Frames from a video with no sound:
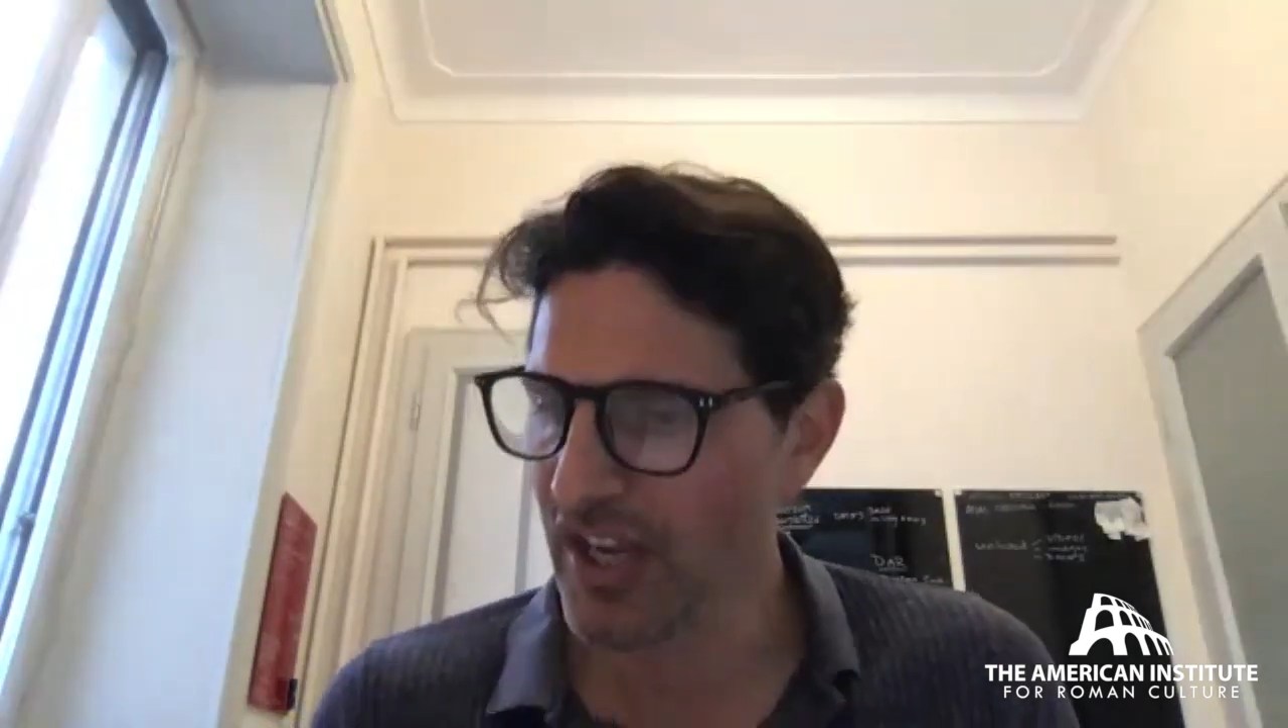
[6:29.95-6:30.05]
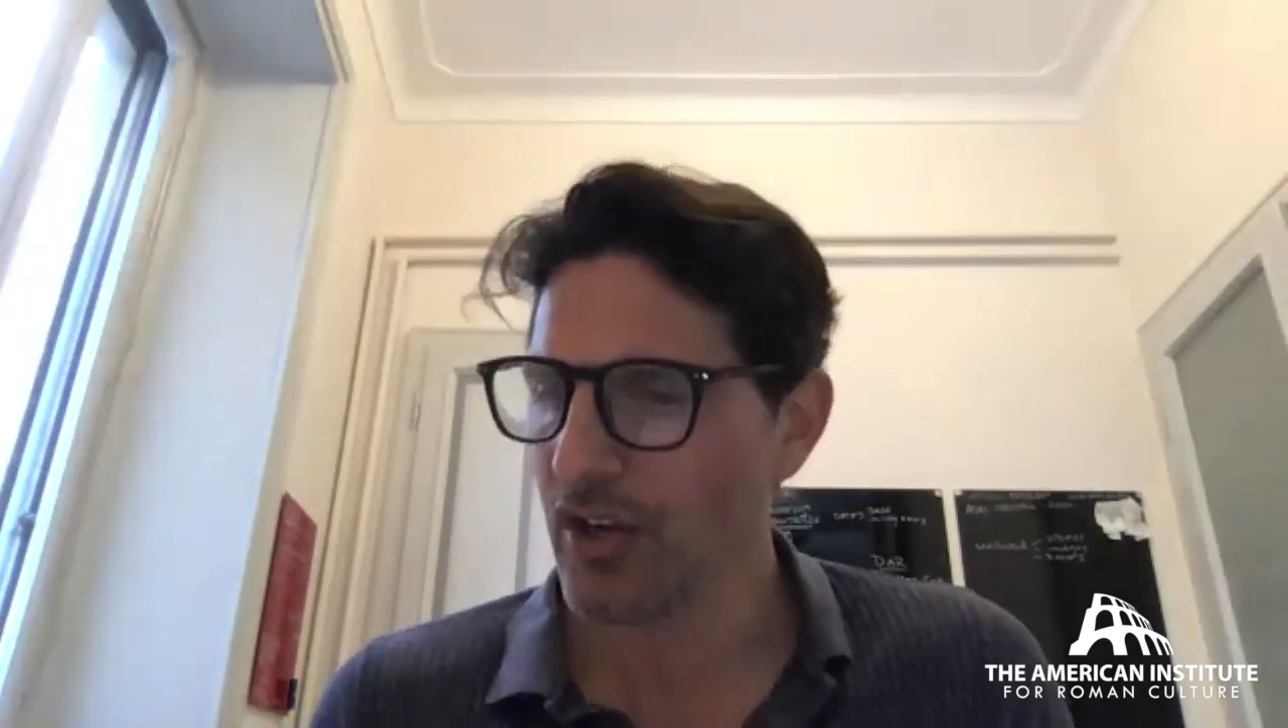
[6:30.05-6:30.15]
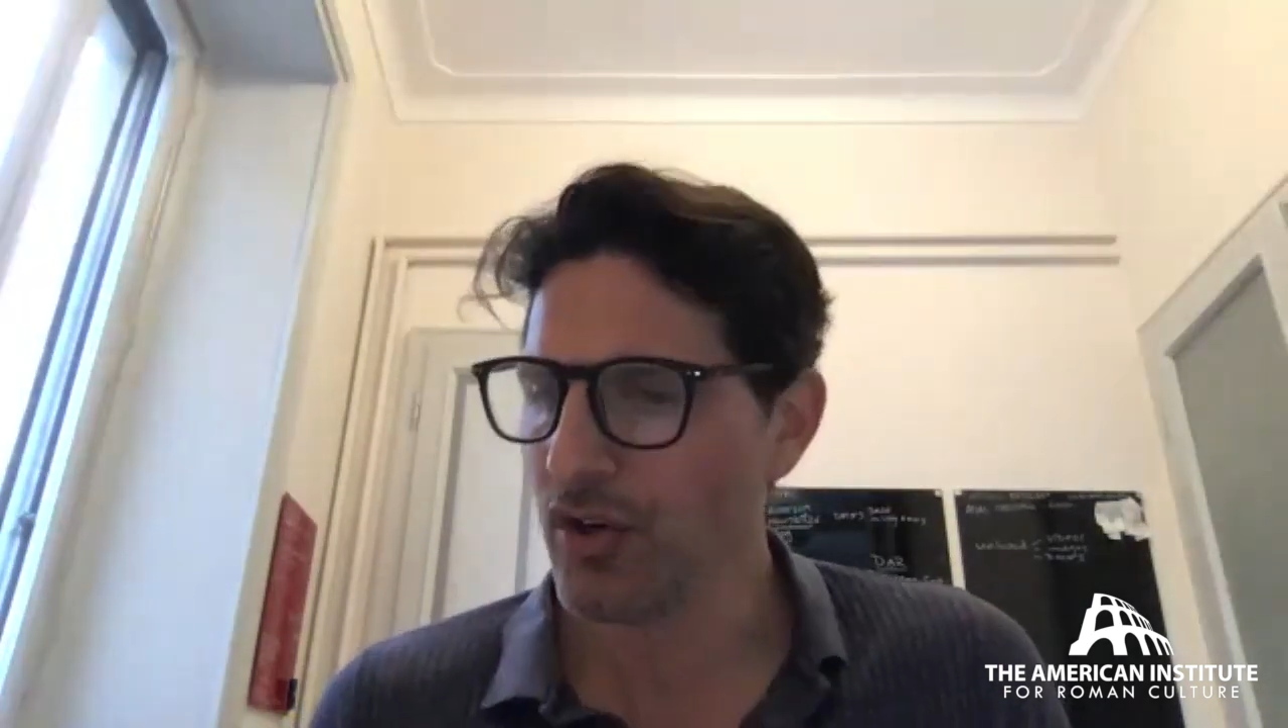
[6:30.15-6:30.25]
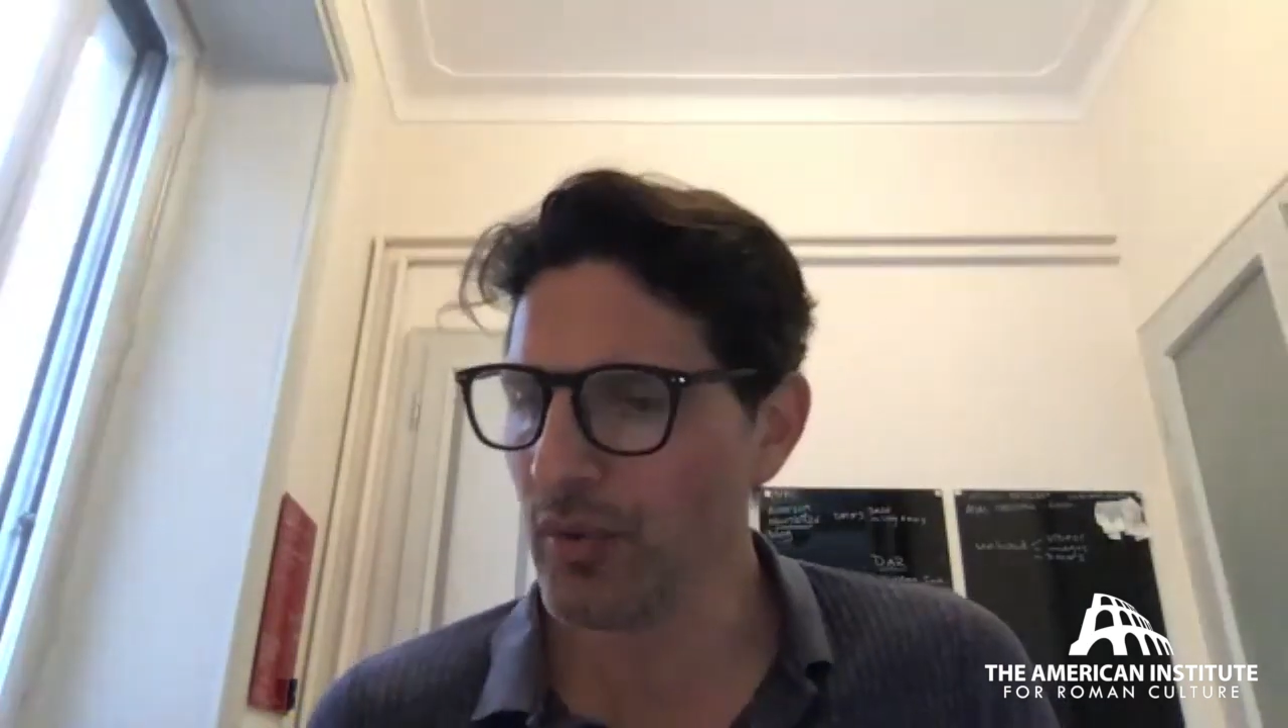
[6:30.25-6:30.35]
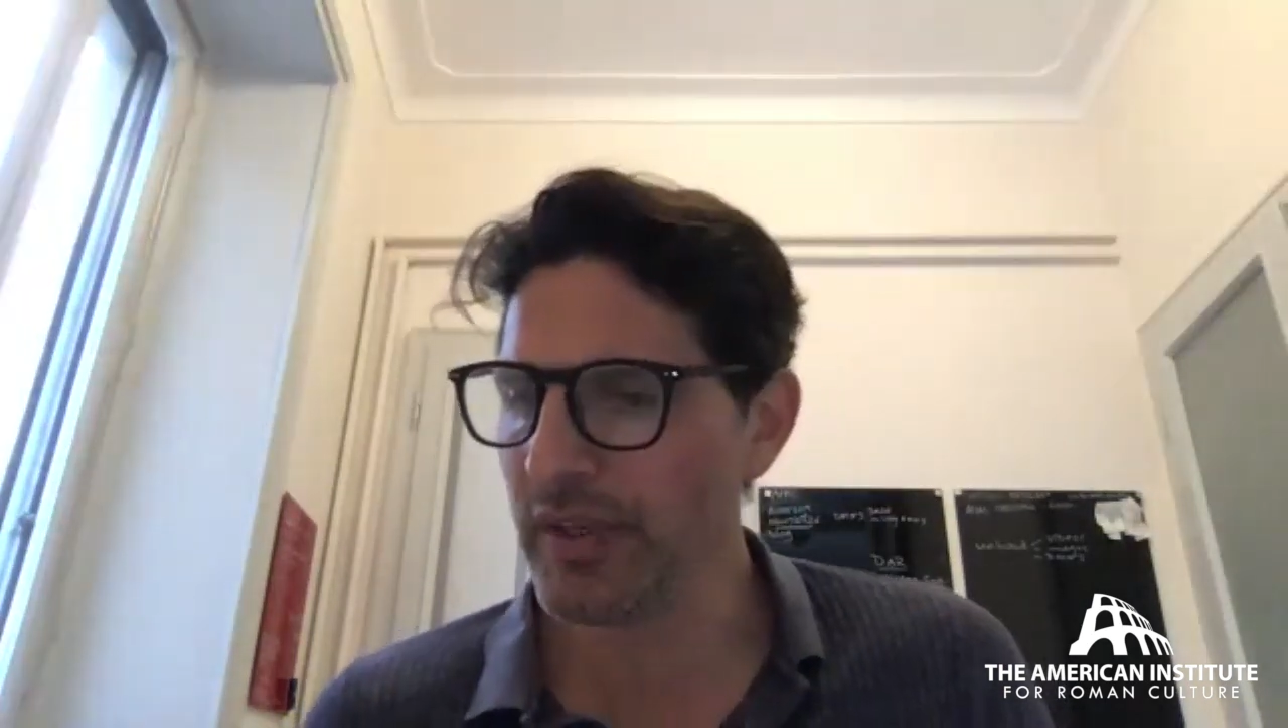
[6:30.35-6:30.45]

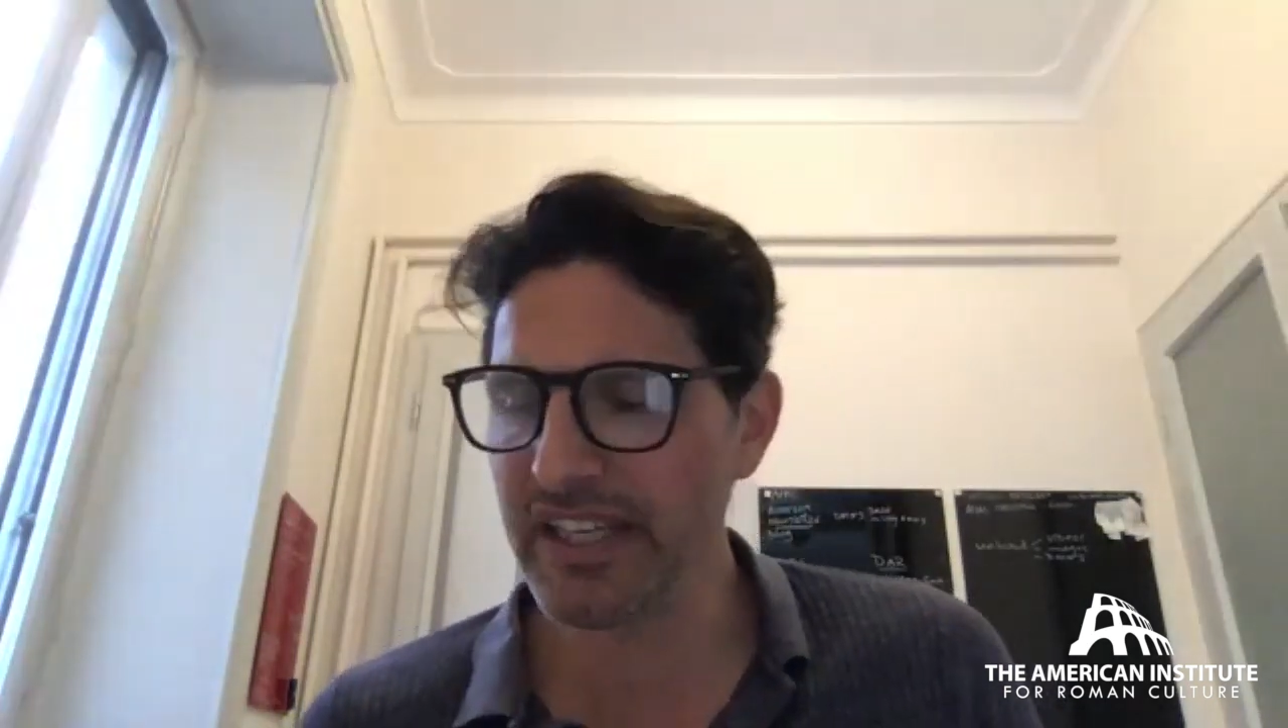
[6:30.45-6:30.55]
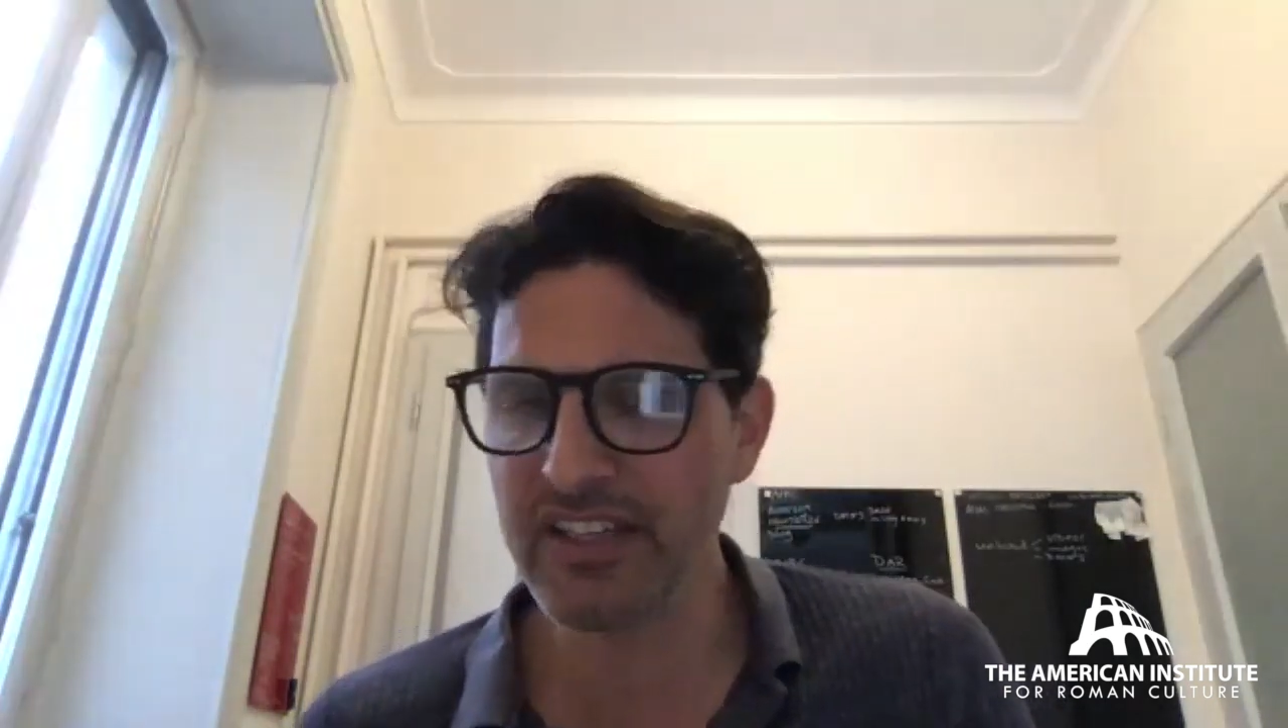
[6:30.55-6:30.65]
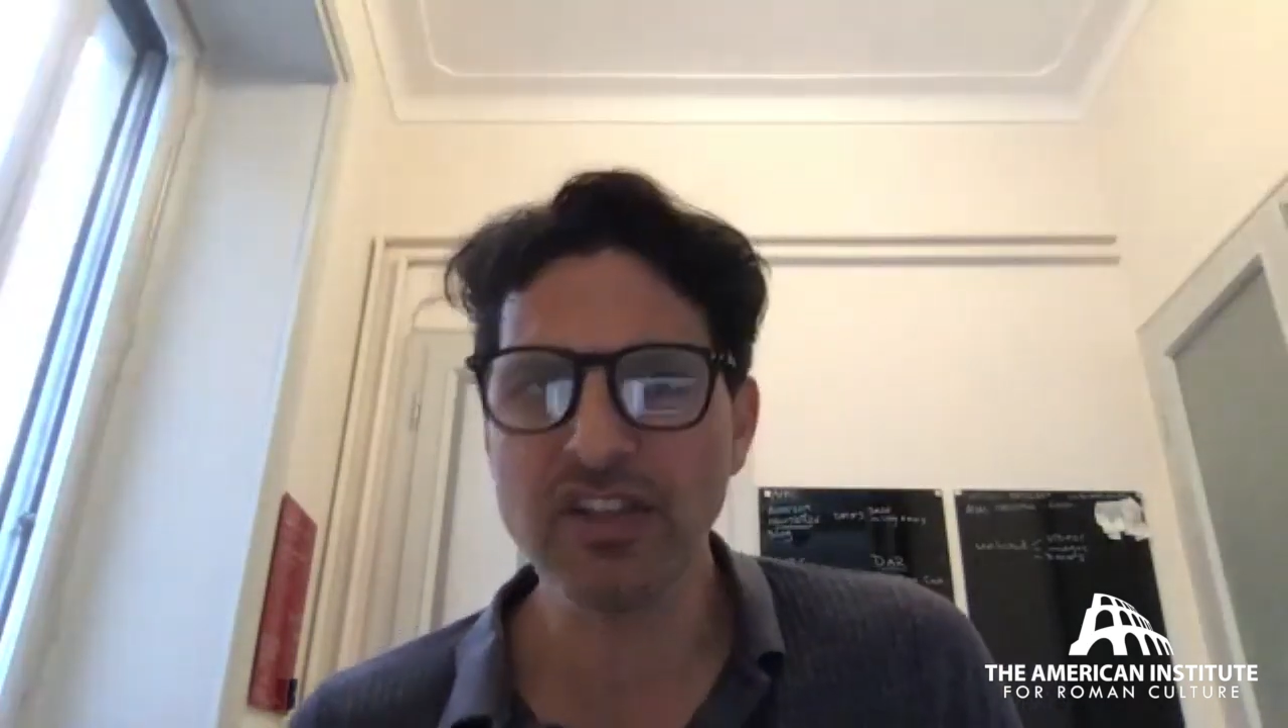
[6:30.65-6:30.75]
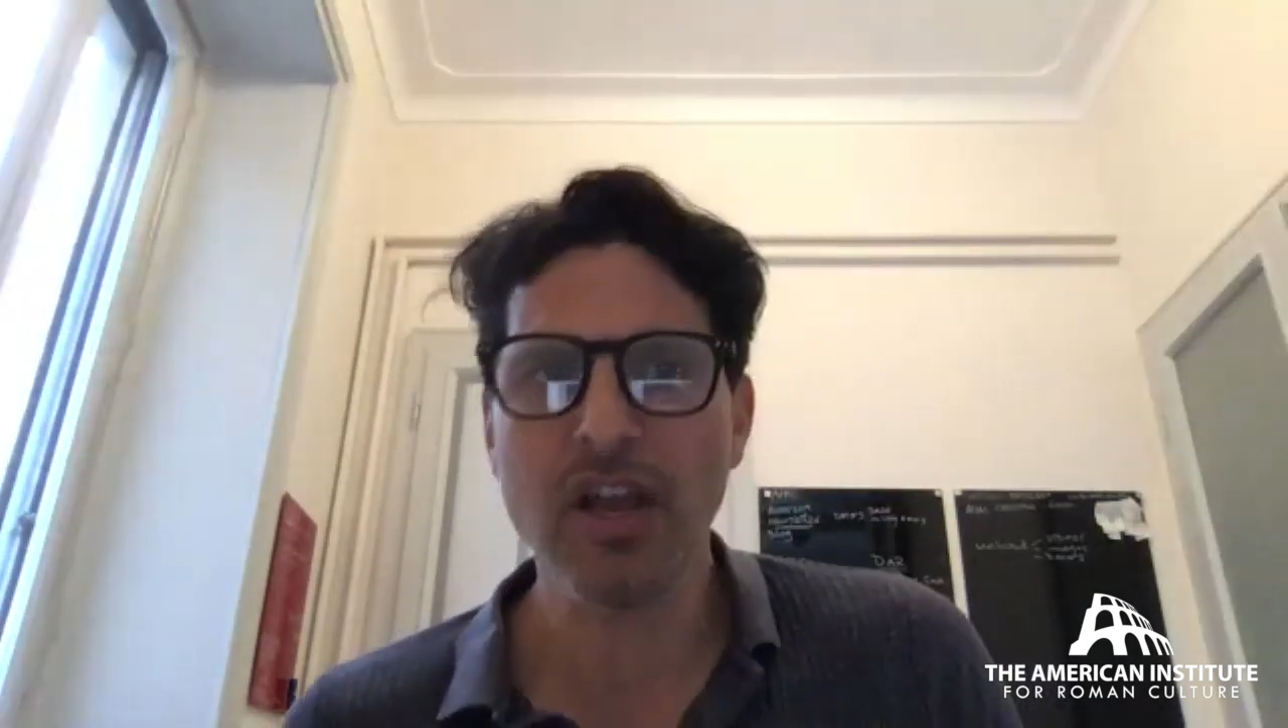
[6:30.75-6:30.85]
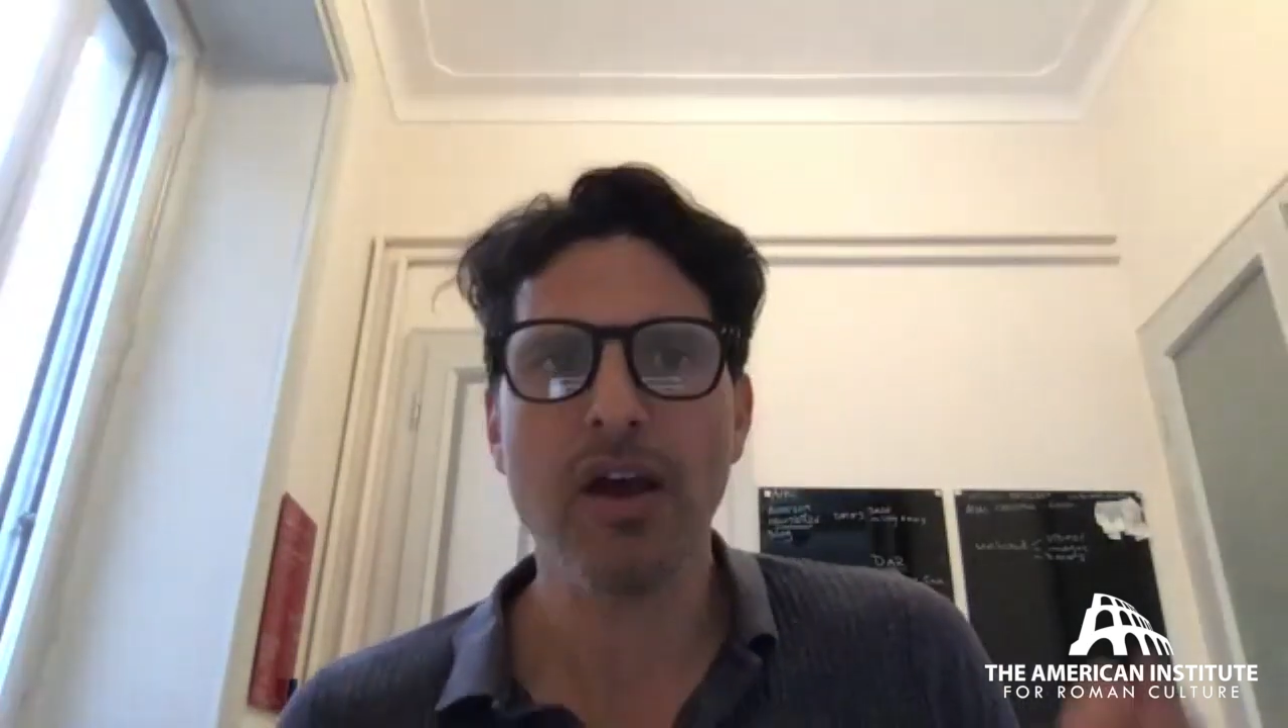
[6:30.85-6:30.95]
who is